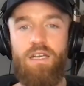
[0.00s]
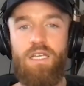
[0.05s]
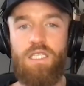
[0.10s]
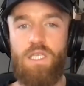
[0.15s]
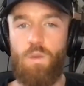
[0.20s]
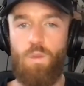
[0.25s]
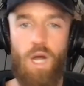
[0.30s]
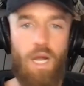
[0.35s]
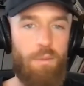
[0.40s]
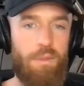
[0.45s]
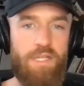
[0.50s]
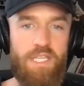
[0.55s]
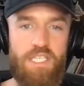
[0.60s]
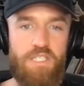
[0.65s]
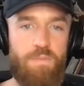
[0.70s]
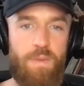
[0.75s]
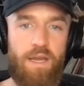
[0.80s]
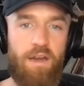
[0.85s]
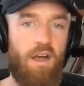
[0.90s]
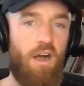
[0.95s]
So why would they
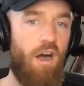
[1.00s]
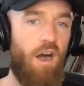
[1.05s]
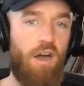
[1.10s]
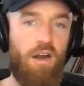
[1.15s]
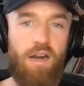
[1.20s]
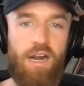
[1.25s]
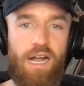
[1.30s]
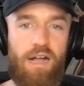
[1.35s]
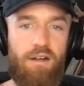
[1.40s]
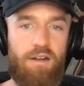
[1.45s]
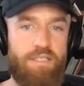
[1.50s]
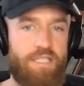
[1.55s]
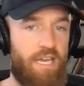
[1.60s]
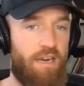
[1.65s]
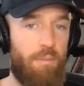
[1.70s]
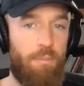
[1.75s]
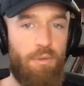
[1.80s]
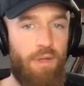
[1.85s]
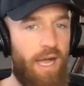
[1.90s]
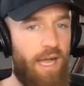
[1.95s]
spend $100
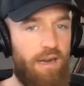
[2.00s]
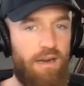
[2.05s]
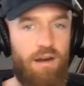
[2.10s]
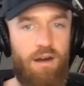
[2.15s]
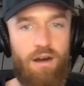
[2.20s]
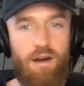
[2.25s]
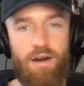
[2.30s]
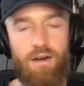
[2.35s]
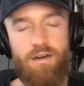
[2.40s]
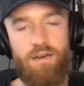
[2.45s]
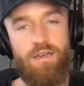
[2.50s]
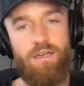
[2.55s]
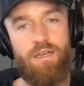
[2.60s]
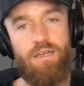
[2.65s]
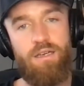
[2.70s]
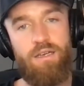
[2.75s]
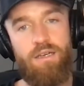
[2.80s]
on a black car